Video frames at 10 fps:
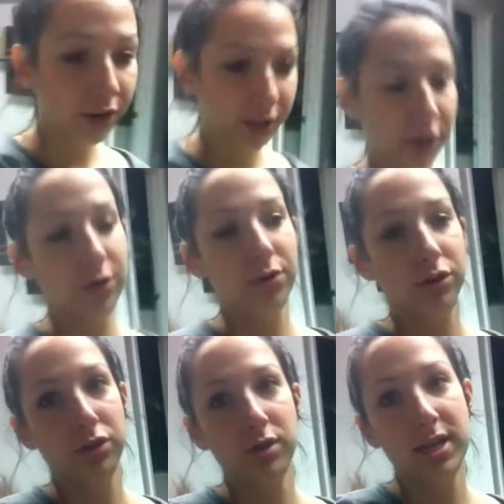are gonna
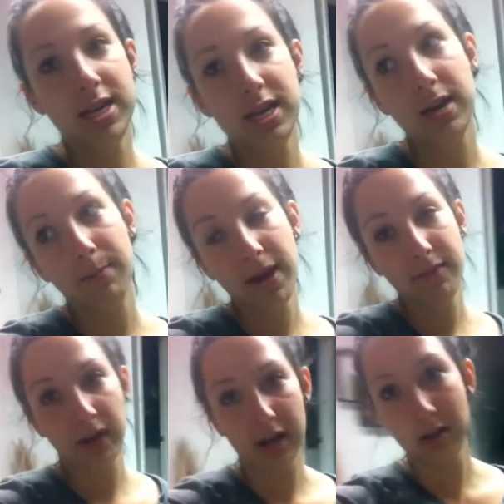go to the
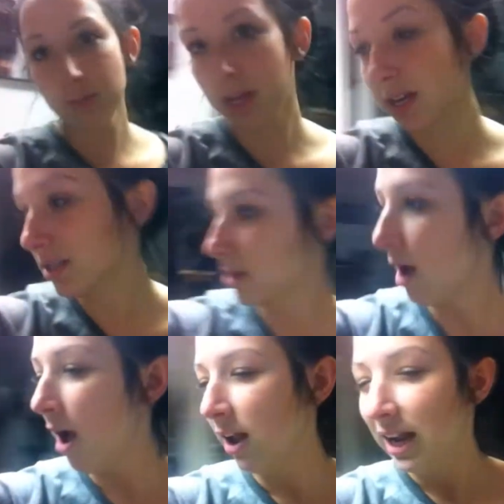Pet Value because
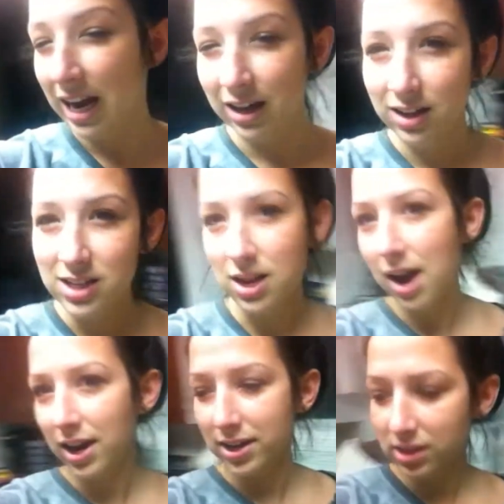Haley's
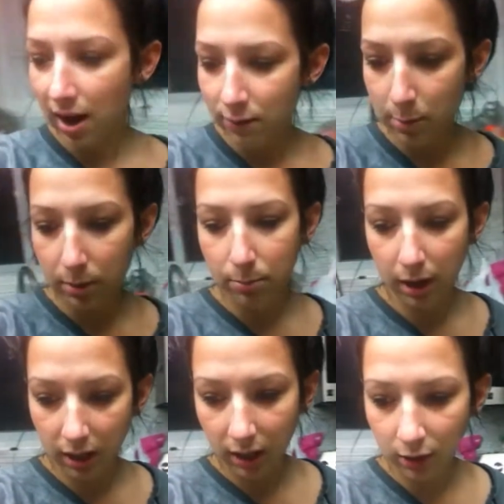eyes have been
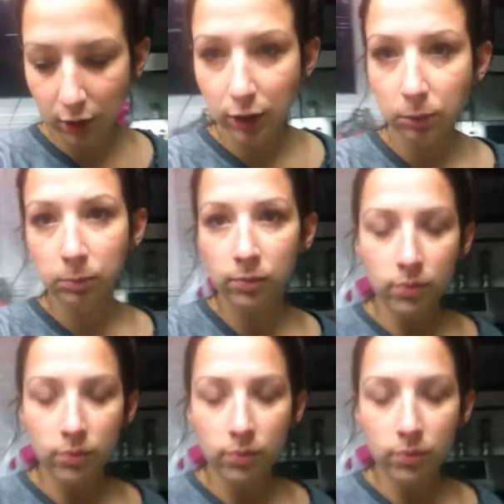bugging her.